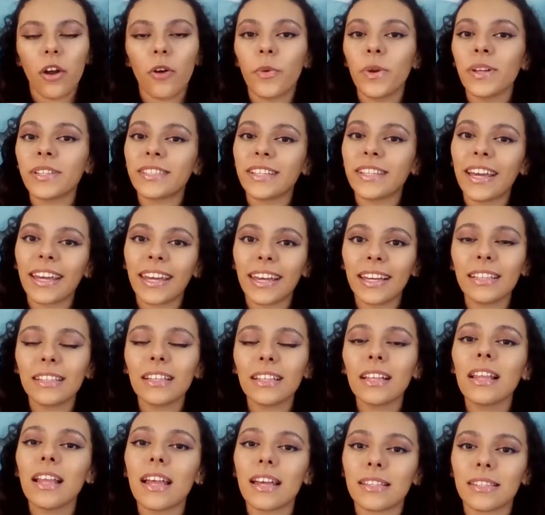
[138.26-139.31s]
Retaking
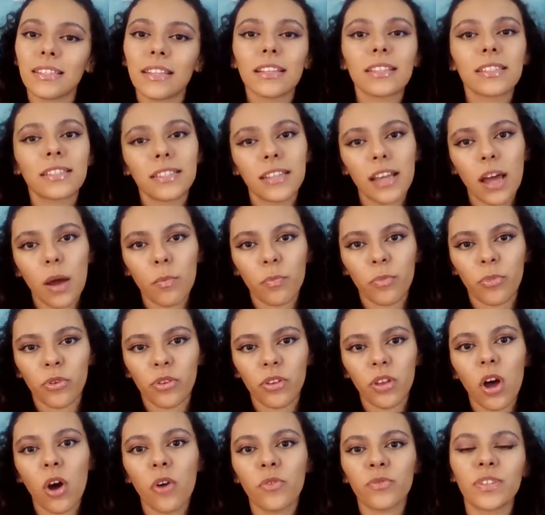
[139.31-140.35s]
the last
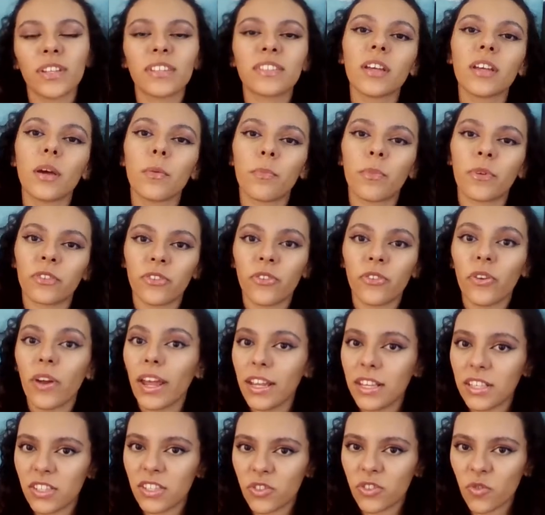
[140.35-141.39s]
example of the temperature
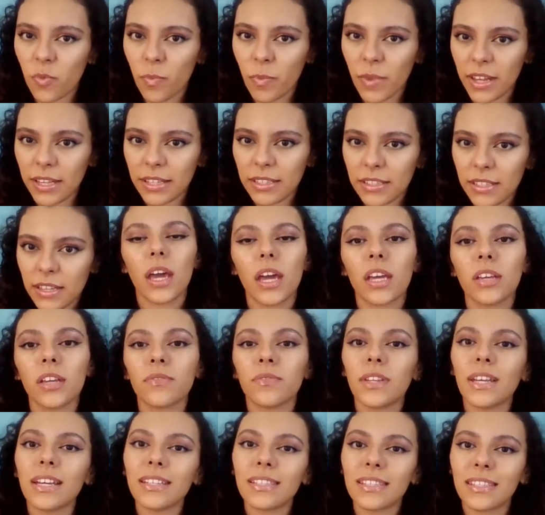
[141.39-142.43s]
instrument,
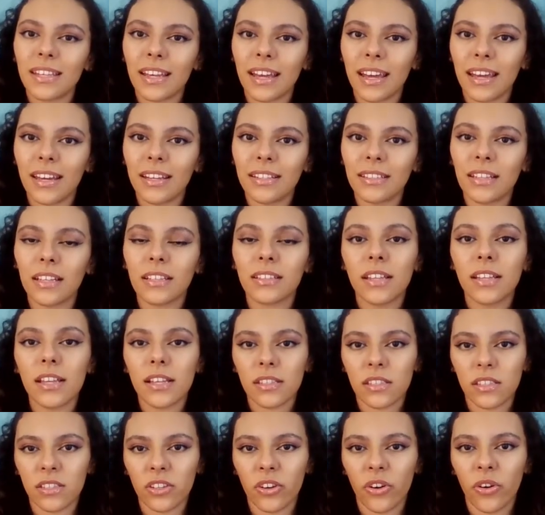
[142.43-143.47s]
if they say the
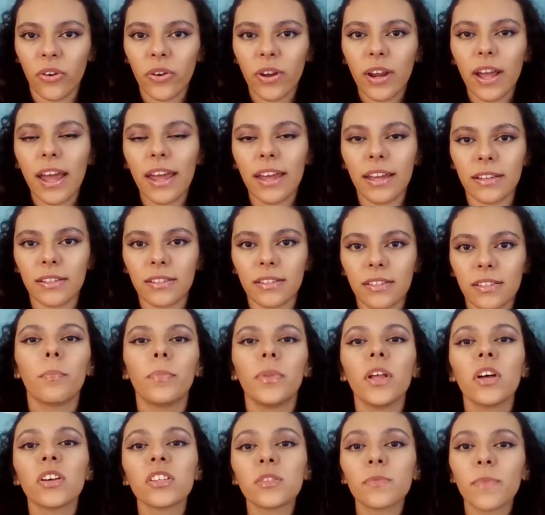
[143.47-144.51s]
dead zone is
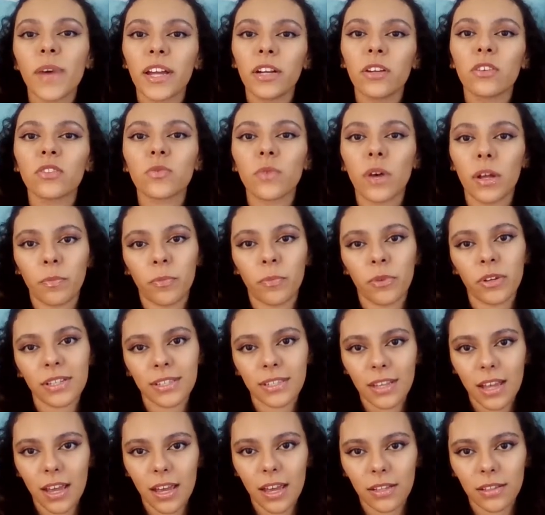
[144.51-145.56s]
plus minus
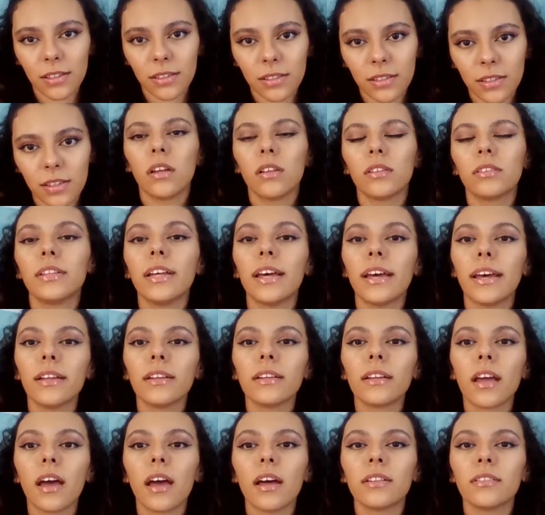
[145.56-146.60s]
1%, then
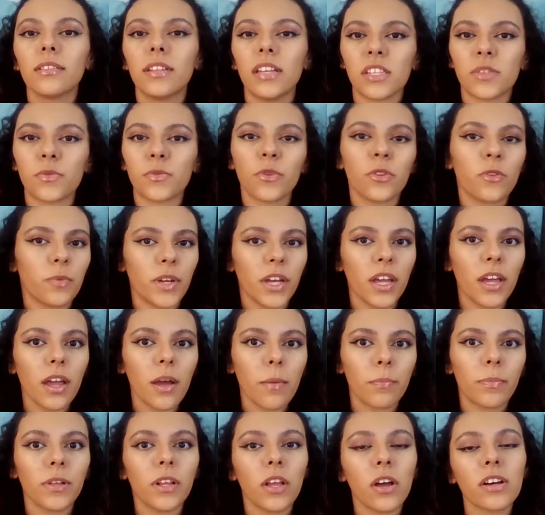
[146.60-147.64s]
this will
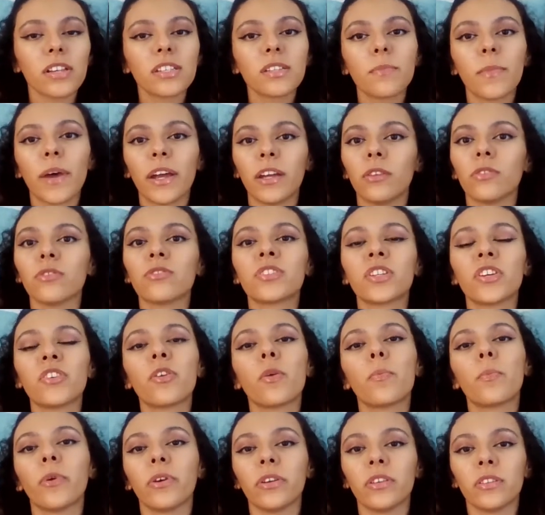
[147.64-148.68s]
be plus minus
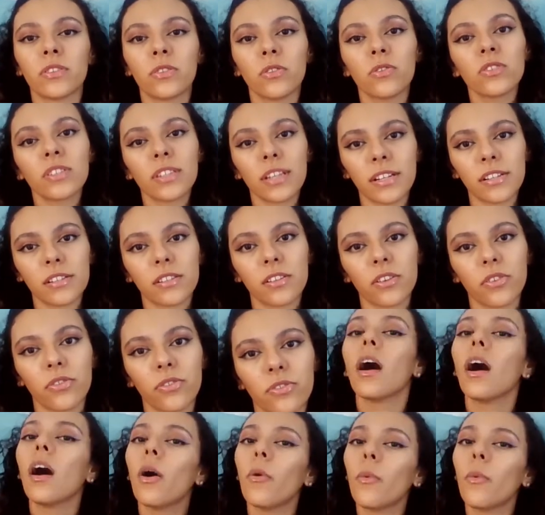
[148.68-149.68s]
0.2 Celsius.